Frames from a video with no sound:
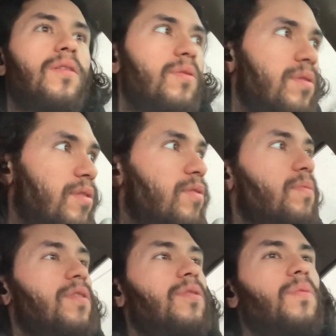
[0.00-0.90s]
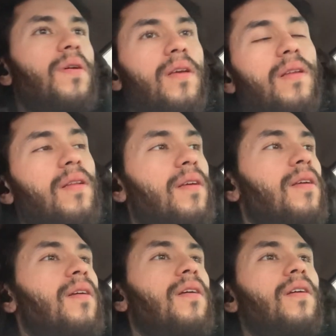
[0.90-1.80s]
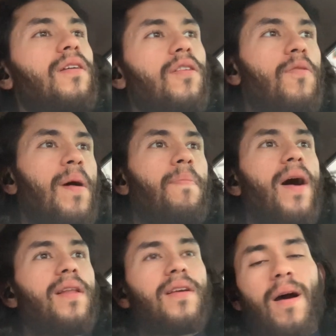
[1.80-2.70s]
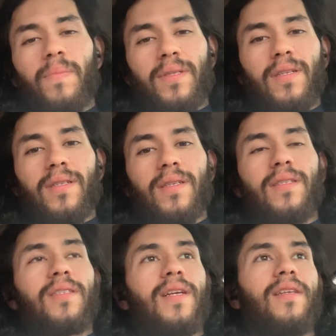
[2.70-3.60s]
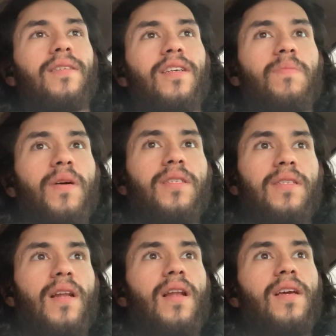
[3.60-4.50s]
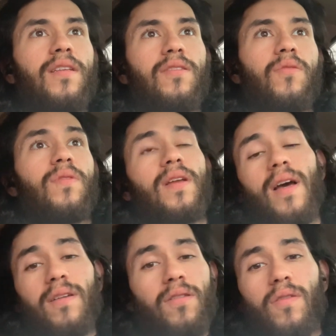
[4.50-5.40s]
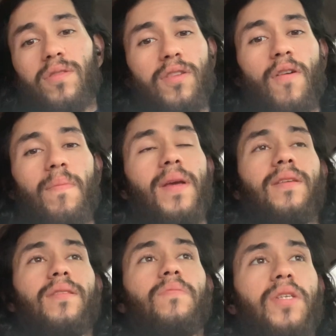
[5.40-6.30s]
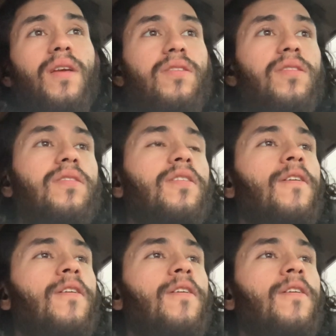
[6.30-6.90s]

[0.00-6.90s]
losing too much weight, you know, my body composition isn't changing as much as I'd like it to, then I, you know, start making some changes.